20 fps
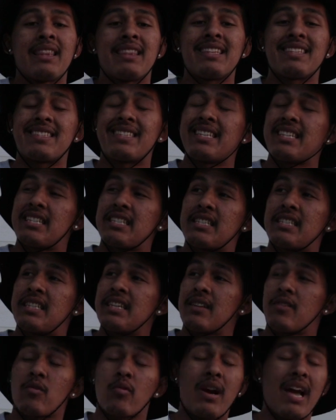
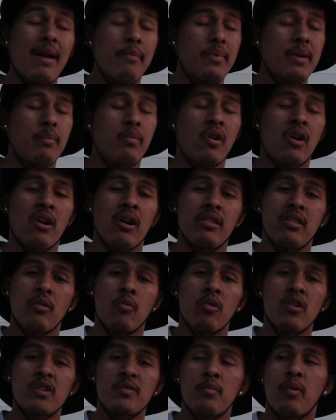The crappy part, the
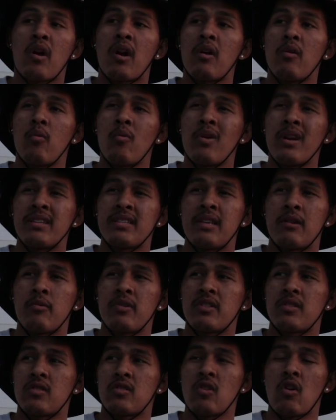worst part, was there
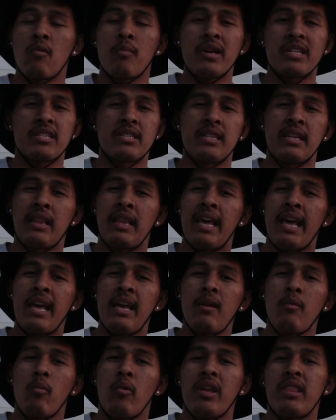was so much
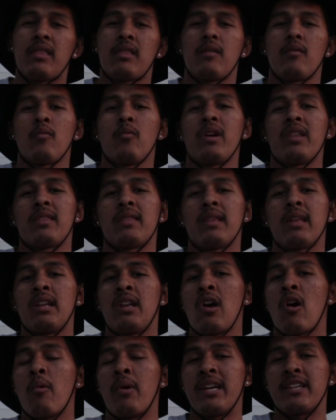delay with the
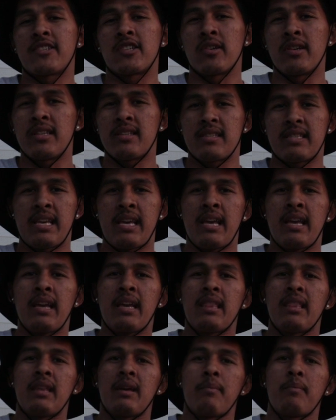no insurance thing
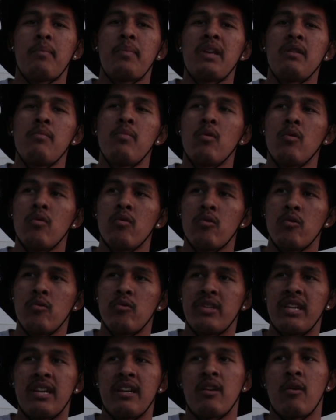and the people
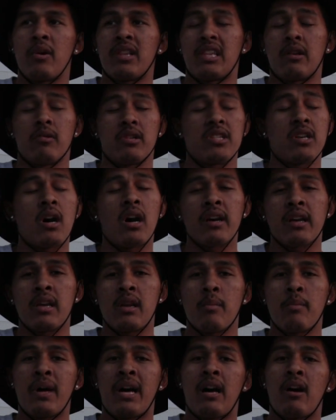who didn't know what they were
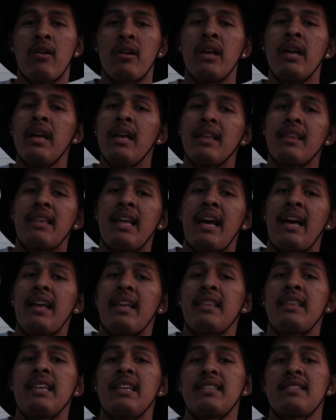talking about,
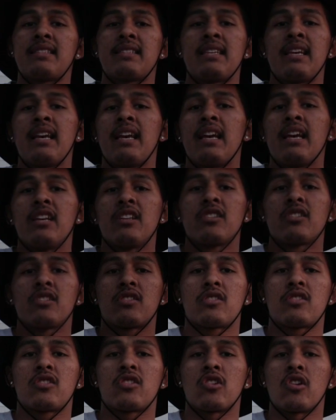that this
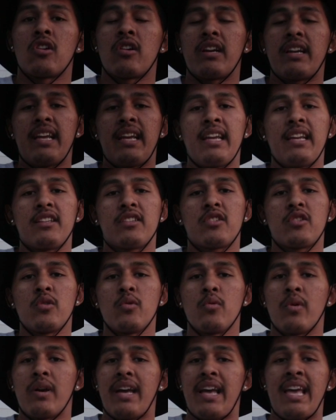turned
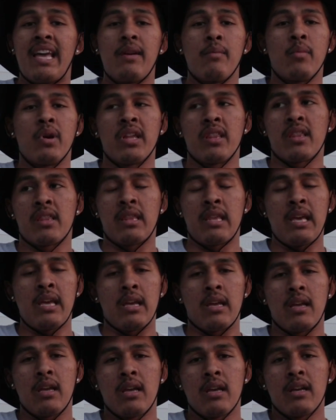into an 8-month
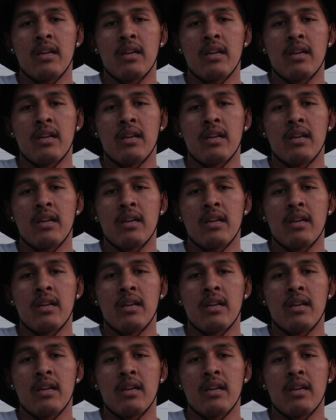thing.